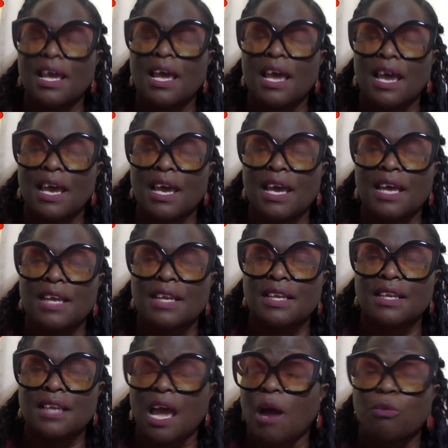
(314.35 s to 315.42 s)
And
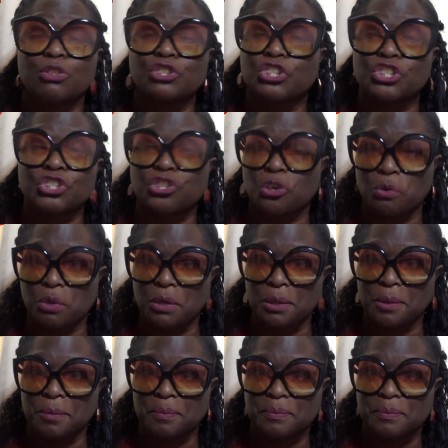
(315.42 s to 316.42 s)
I would just show up.